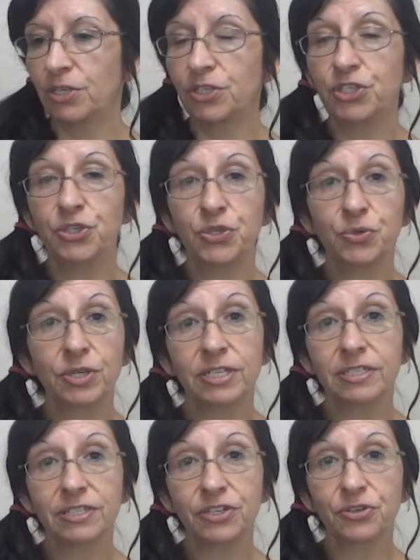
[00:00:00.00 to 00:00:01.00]
Do you
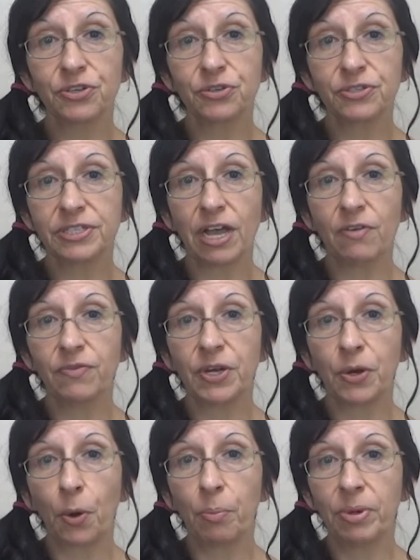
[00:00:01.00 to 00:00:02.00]
consider yourself an
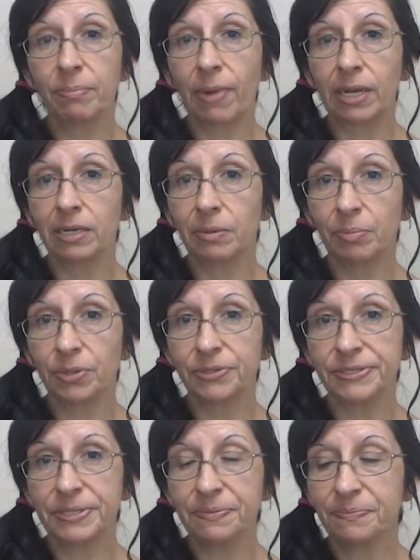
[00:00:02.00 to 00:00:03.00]
open-minded
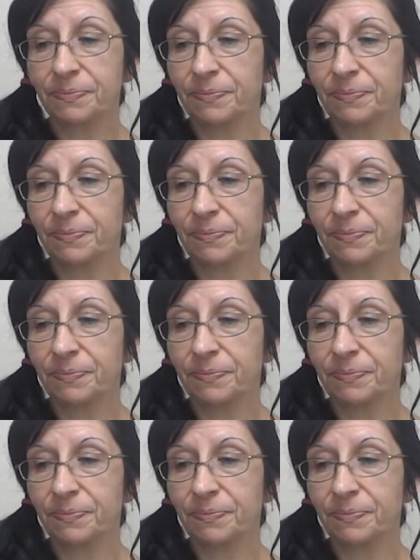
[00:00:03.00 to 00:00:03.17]
person?